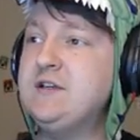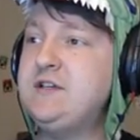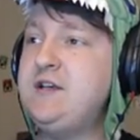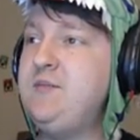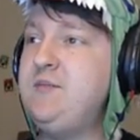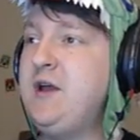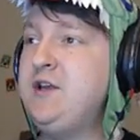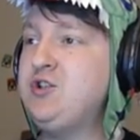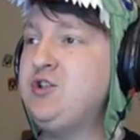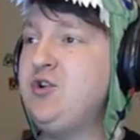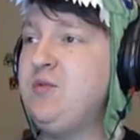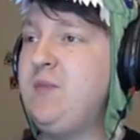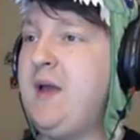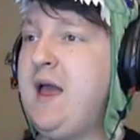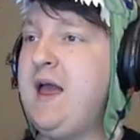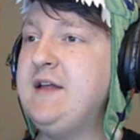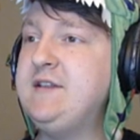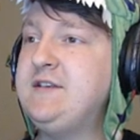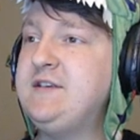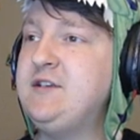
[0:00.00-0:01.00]
She made some
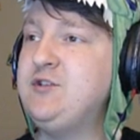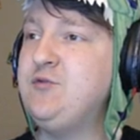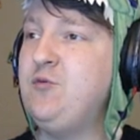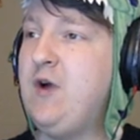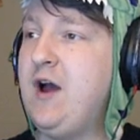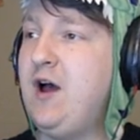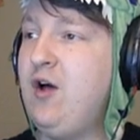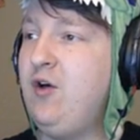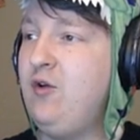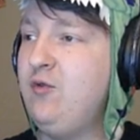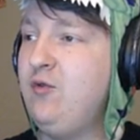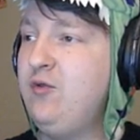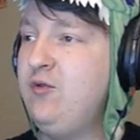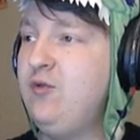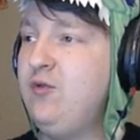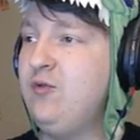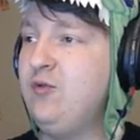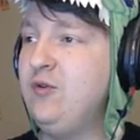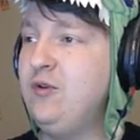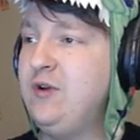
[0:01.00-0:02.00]
hats as well.
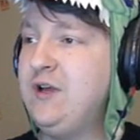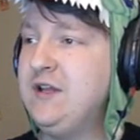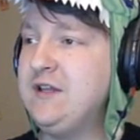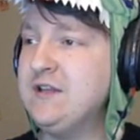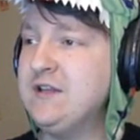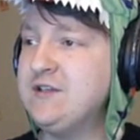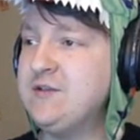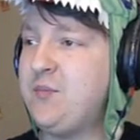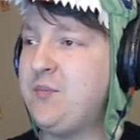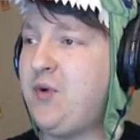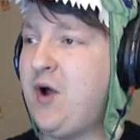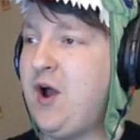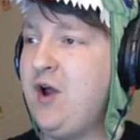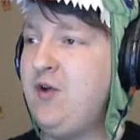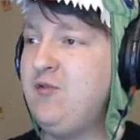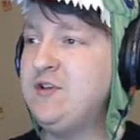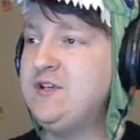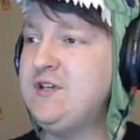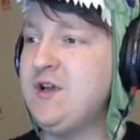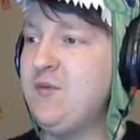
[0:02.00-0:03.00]
Ooh, look at this. A
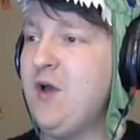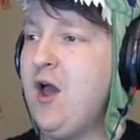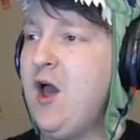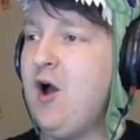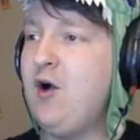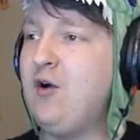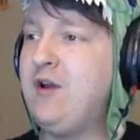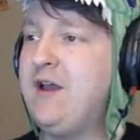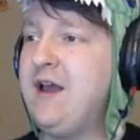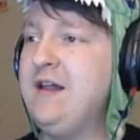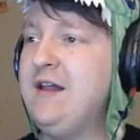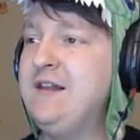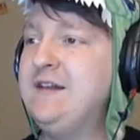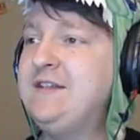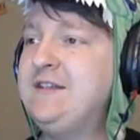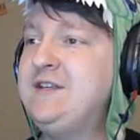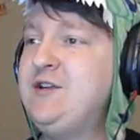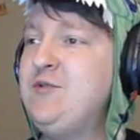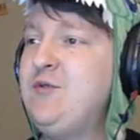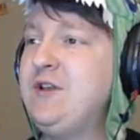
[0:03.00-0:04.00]
pirate ship. Okay,
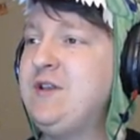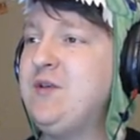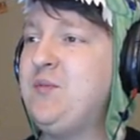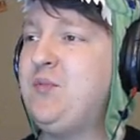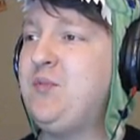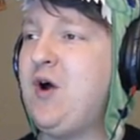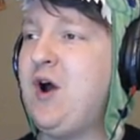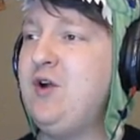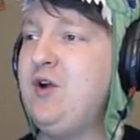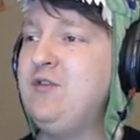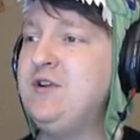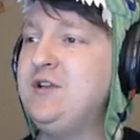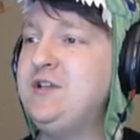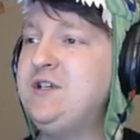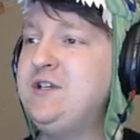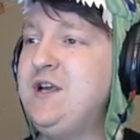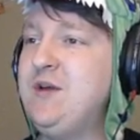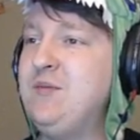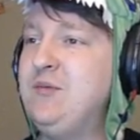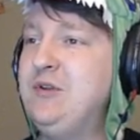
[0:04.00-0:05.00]
let's see what the pirate
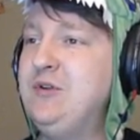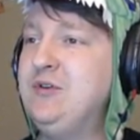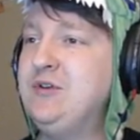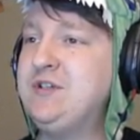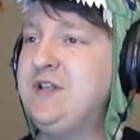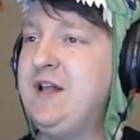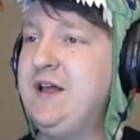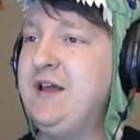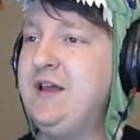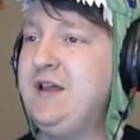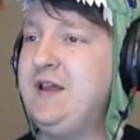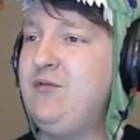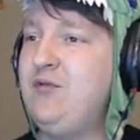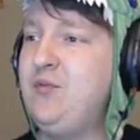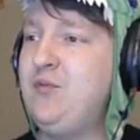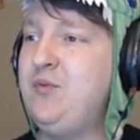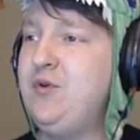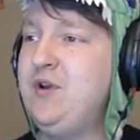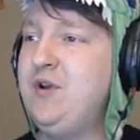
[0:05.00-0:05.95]
ship looks like if you